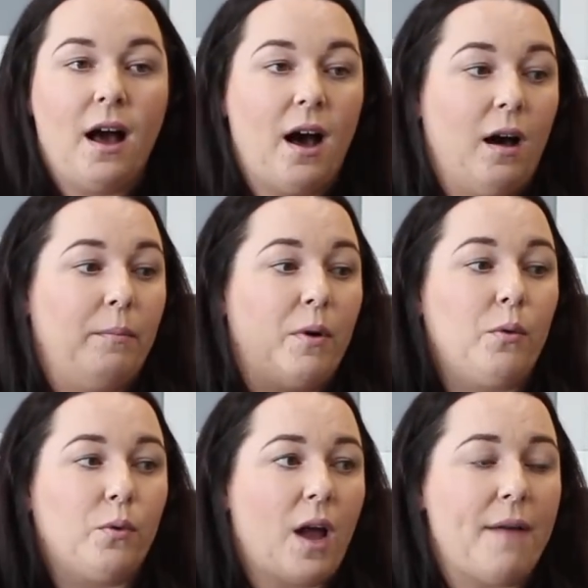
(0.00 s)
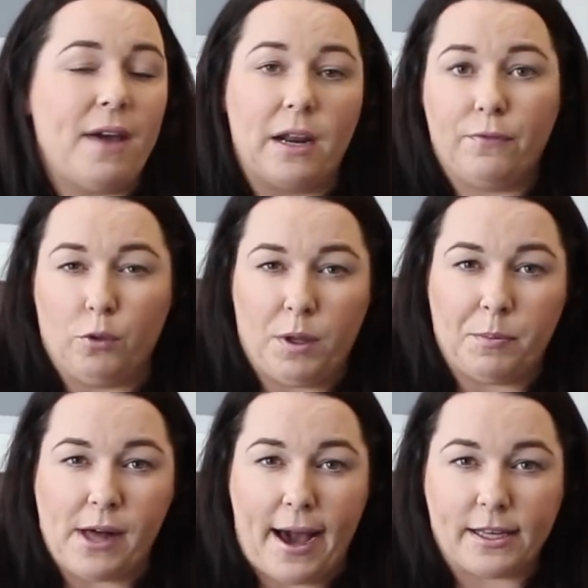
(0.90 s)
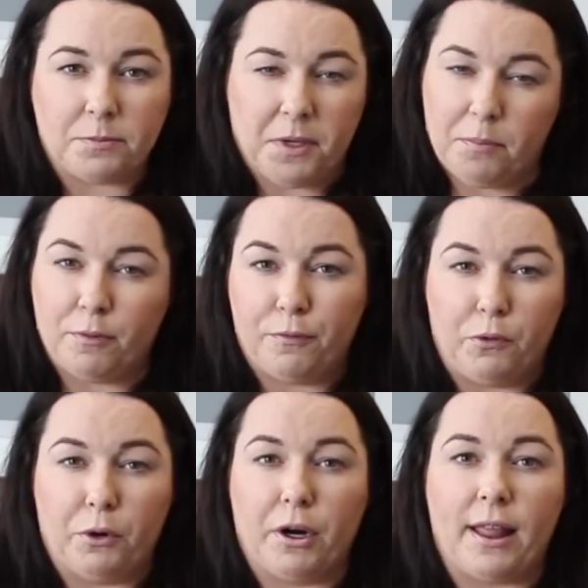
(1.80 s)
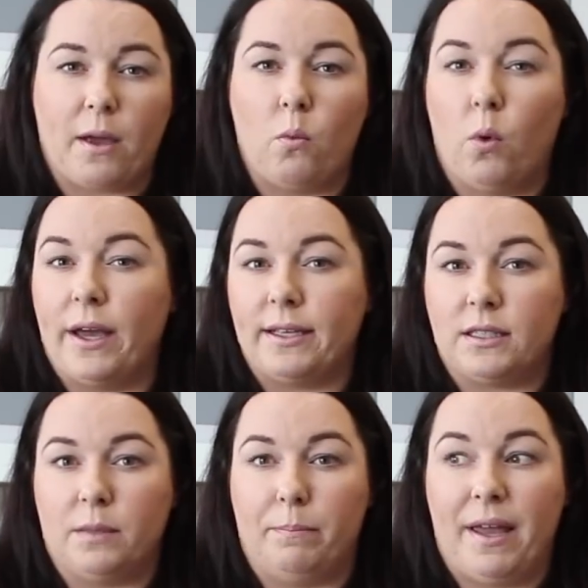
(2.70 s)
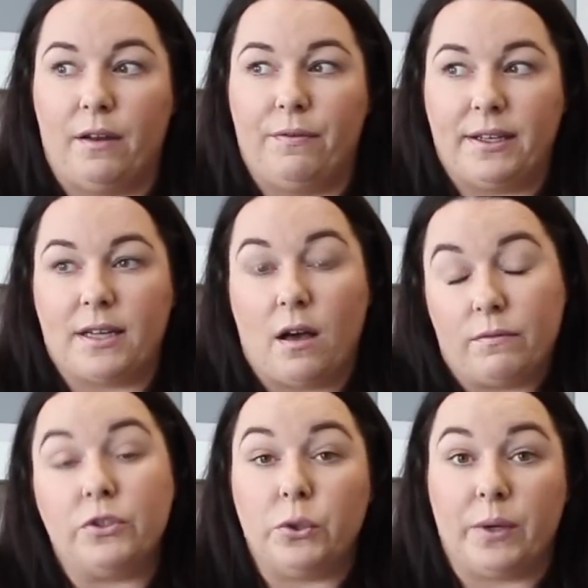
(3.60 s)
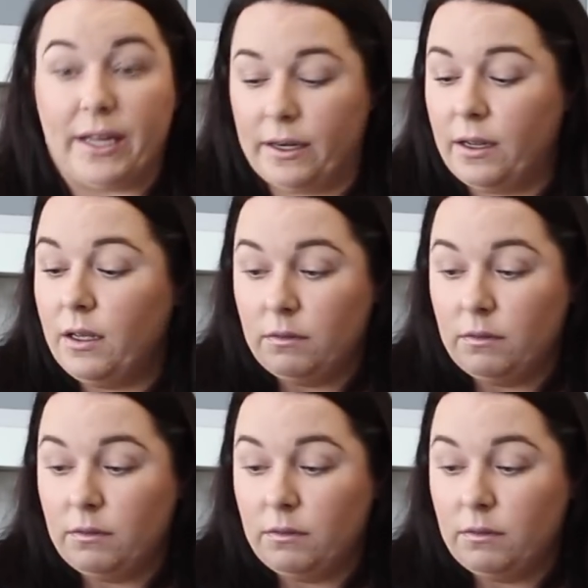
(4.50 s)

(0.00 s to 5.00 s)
Um, I've had a few people ask me before, like, what is the benefit of doing